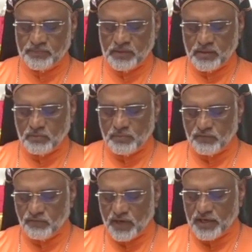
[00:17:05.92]
may
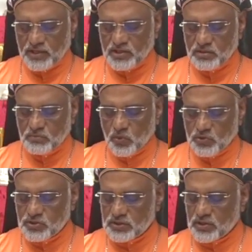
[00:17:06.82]
find most
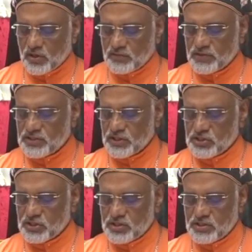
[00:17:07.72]
of the
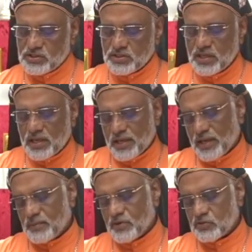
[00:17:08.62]
conversations
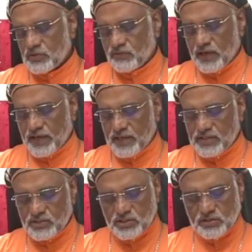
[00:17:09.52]
about the fights,
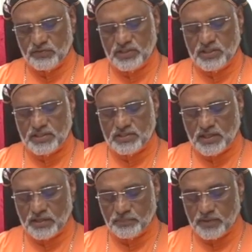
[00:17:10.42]
divisions and
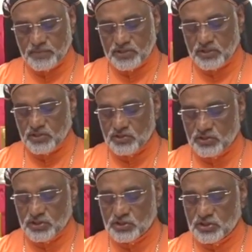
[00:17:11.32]
diplomacies in the
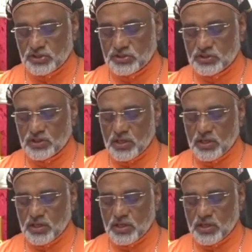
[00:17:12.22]
church